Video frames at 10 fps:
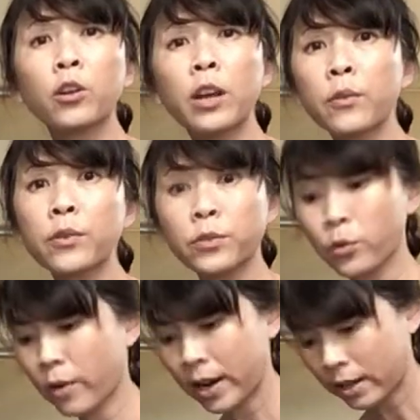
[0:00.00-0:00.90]
It is
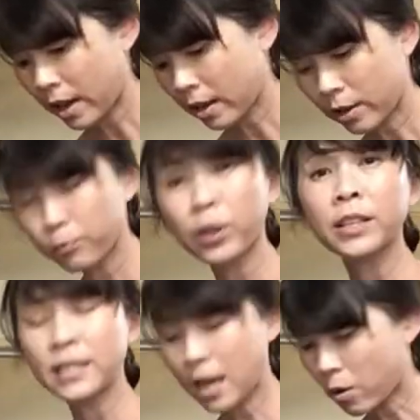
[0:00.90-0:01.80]
great. Bring
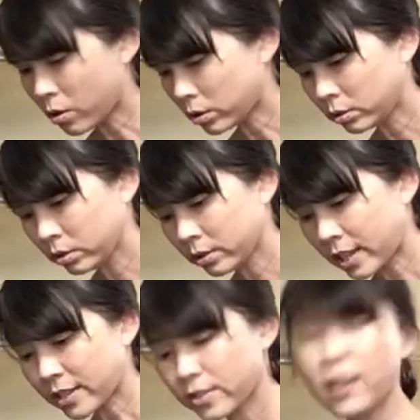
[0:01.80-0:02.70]
a towel.
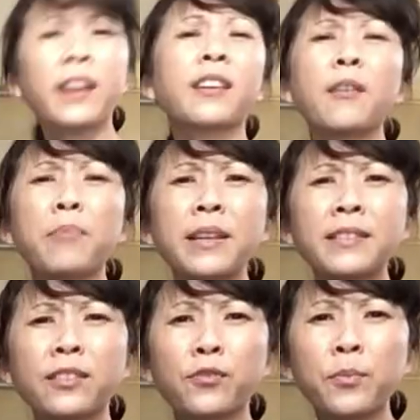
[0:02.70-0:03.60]
That's like
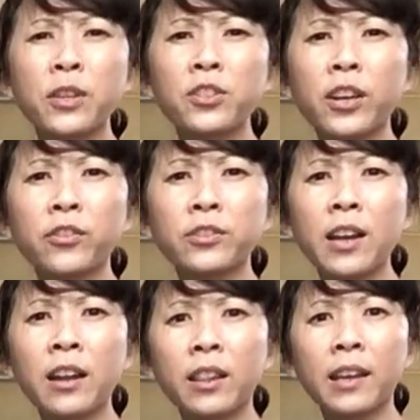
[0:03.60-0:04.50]
basics from Hitchhiker's
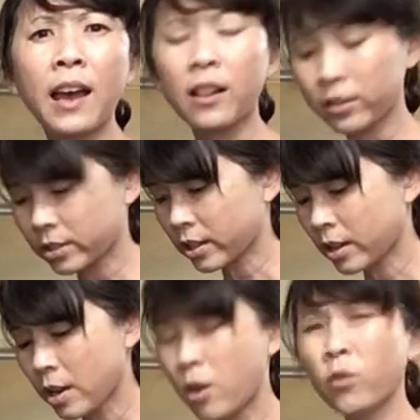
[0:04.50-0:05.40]
Guide to the Galaxy,
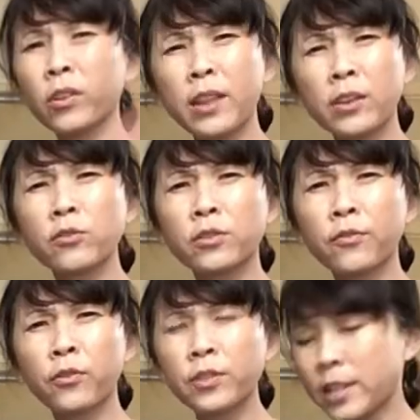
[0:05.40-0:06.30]
only they used a
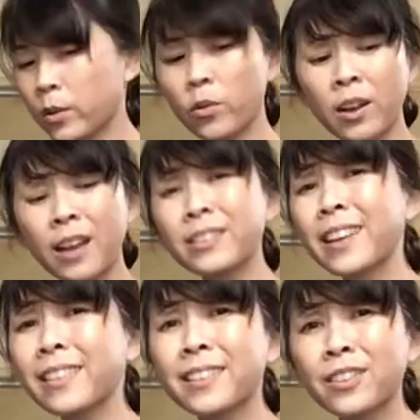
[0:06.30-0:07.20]
full-size one. I
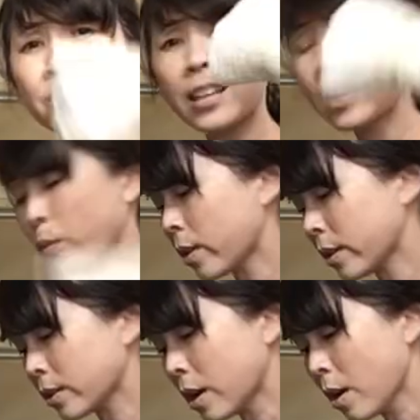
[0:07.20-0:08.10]
think a little tiny one
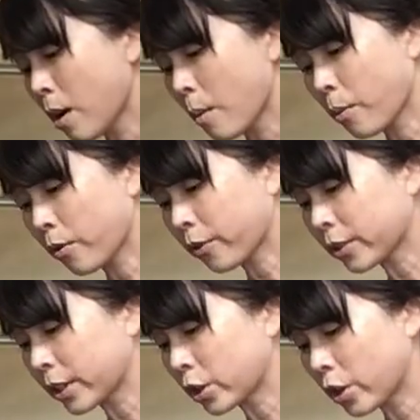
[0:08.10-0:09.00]
is
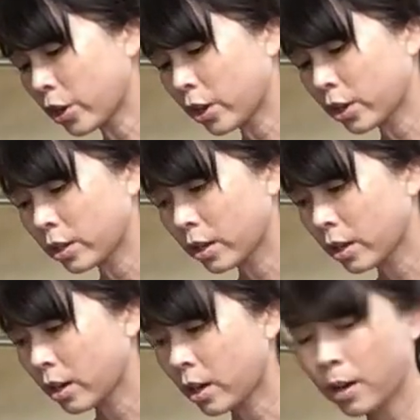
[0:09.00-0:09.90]
perfectly good.
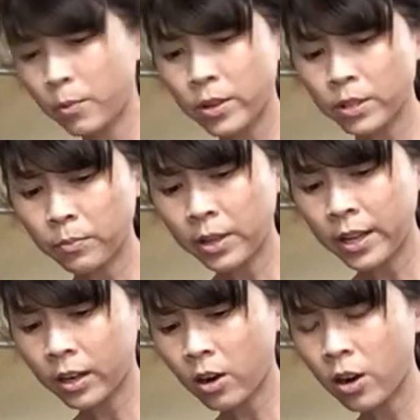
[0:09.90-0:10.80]
I brought some
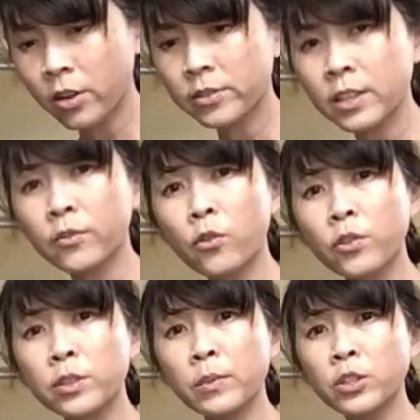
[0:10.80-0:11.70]
playing cards and, of
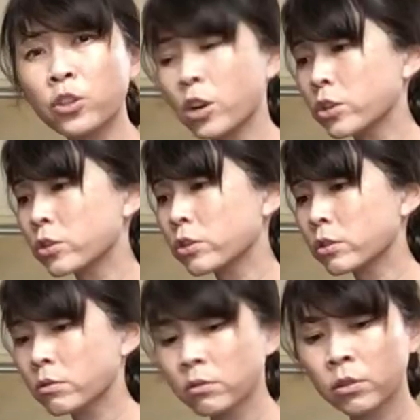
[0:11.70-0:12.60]
course, my chargers,
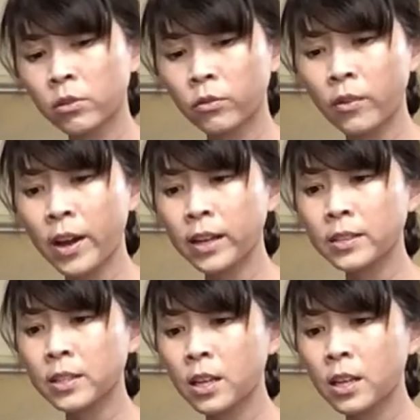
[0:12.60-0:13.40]
right?